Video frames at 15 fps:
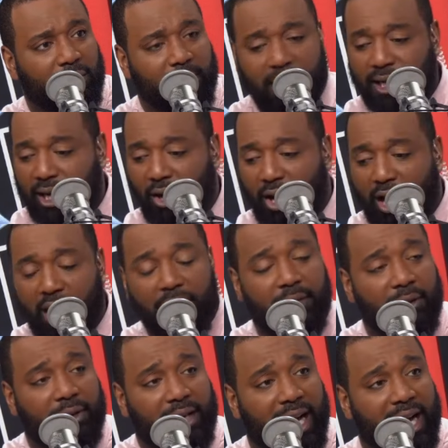And there are other
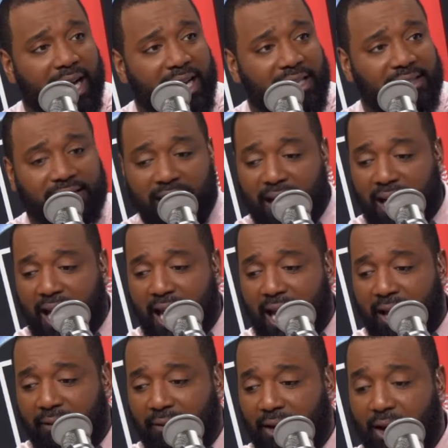guys that
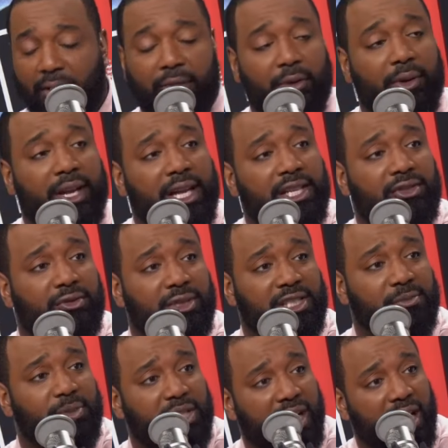have other interests
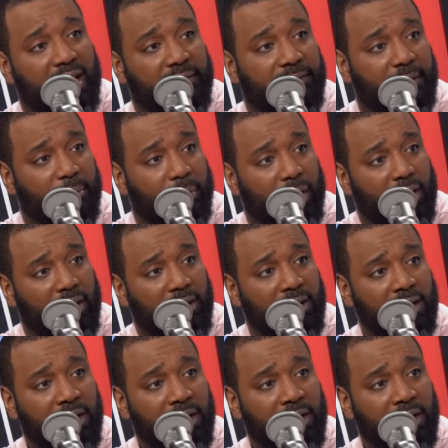beyond football